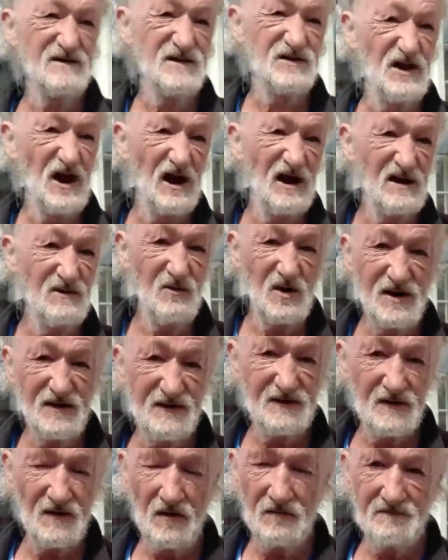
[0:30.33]

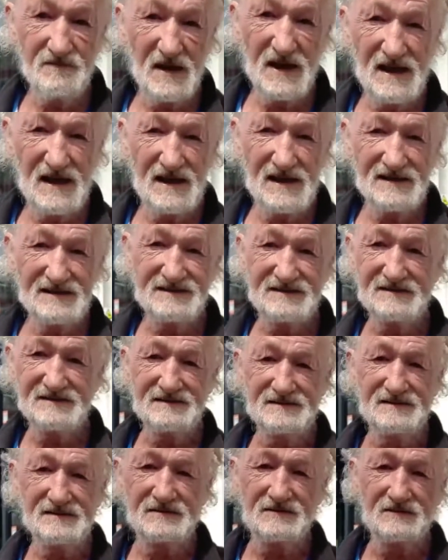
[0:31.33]
Jaywick's not bad
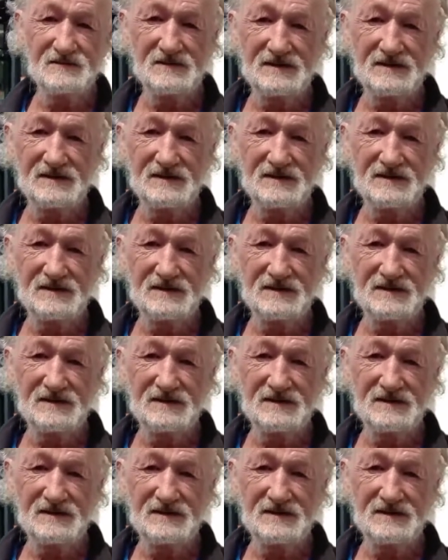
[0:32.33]
and all